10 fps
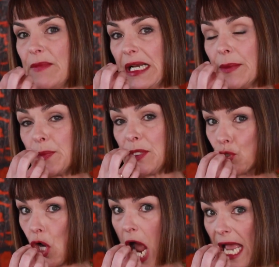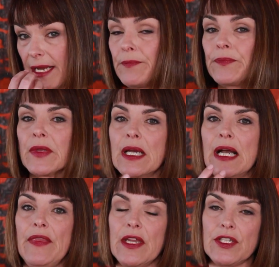to have my lips be dry
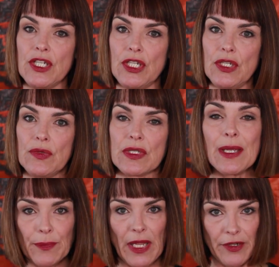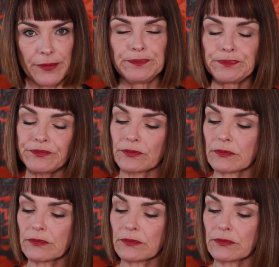and then to use lip liner.